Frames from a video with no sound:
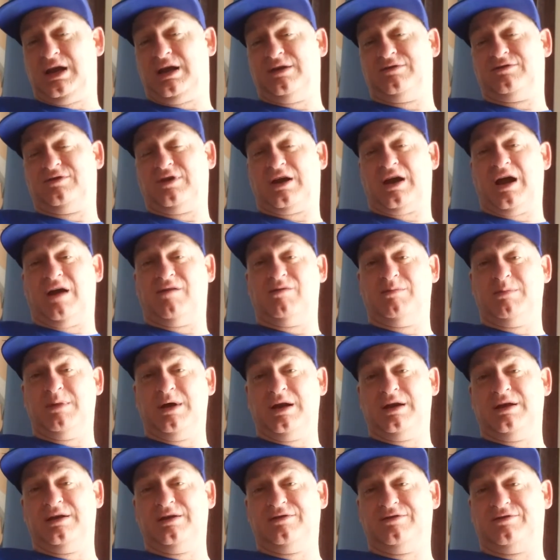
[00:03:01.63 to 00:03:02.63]
because the
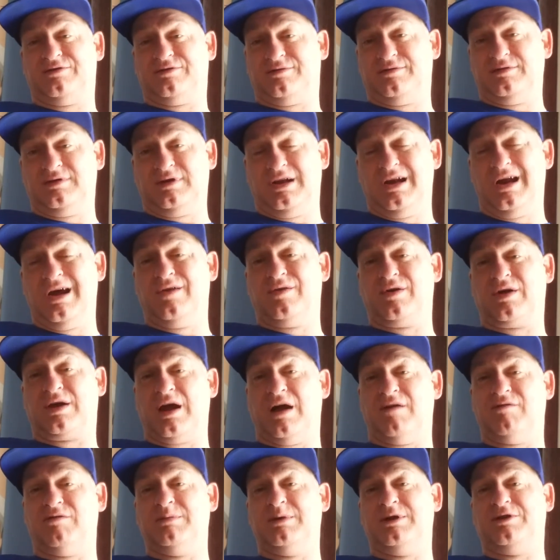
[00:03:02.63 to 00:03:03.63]
government is, the
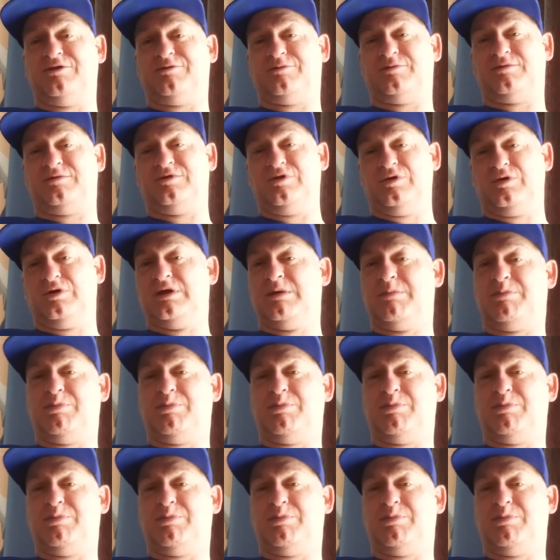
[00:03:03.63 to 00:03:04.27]
government's doing the